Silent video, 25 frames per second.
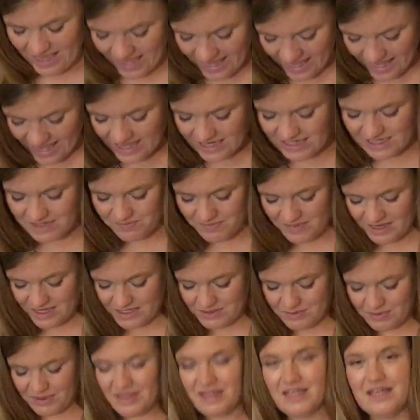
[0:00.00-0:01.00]
And it
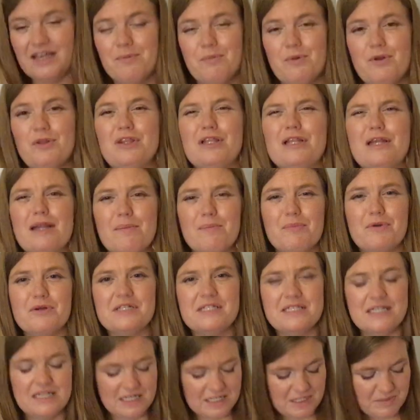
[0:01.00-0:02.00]
makes me think about the number
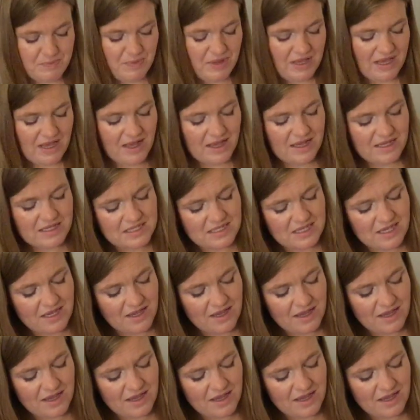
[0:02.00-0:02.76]
6 because